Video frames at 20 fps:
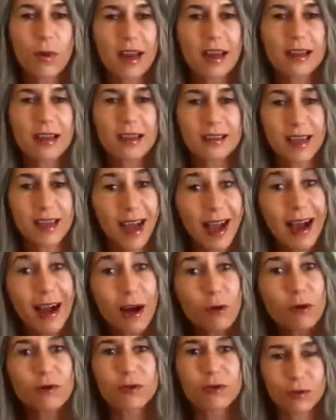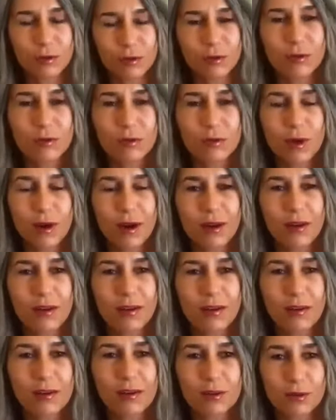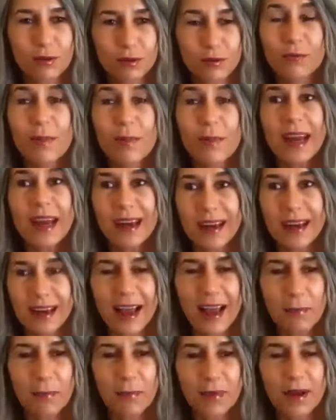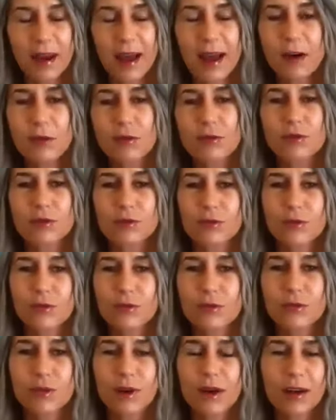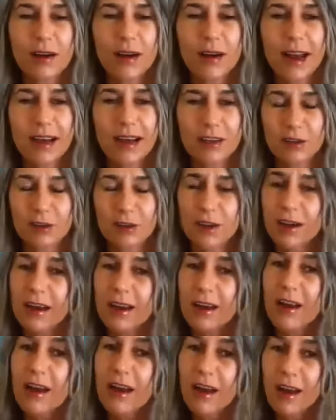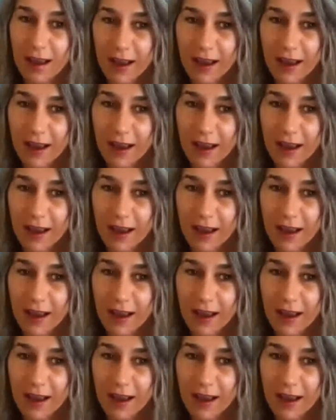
ways how to make it happen, how to actually